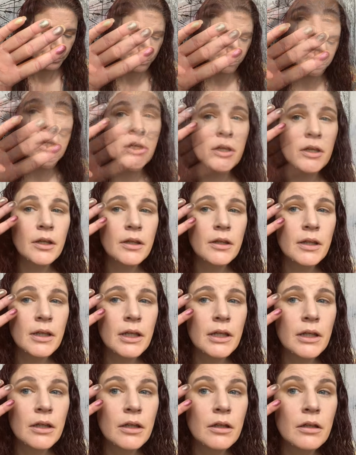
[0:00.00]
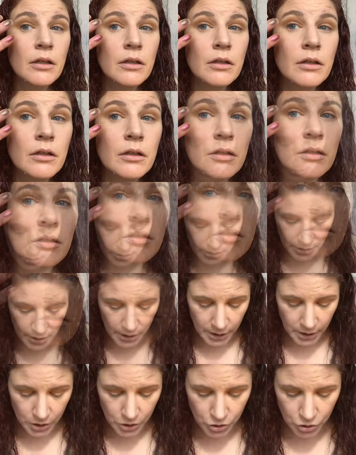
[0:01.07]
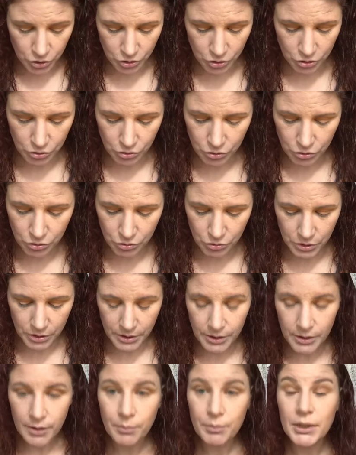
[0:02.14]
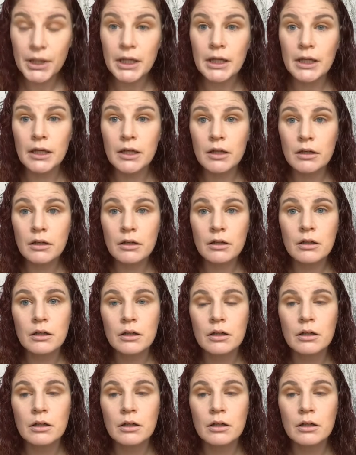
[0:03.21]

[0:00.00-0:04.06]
I'm kind of thinking, let's kind of do the pink.